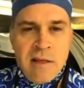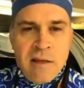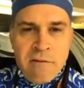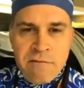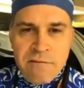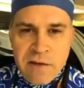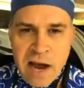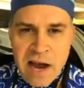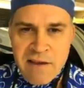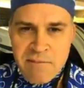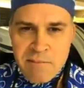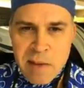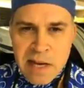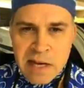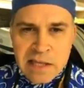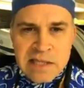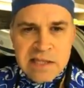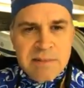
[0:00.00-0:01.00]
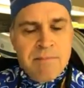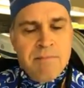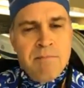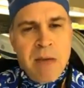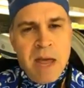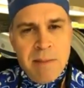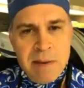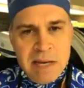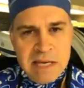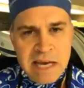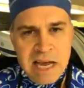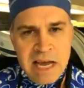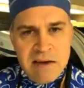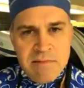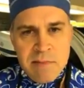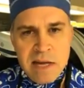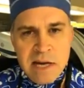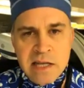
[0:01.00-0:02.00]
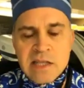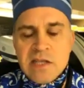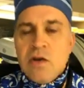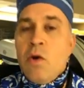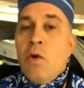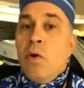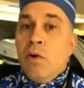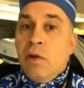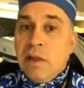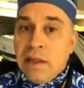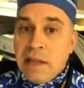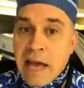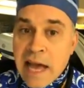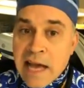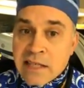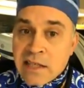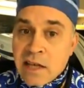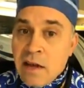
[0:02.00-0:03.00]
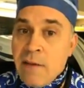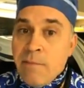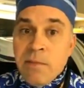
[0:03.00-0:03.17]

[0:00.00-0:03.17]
five minutes, maybe 10 minutes or less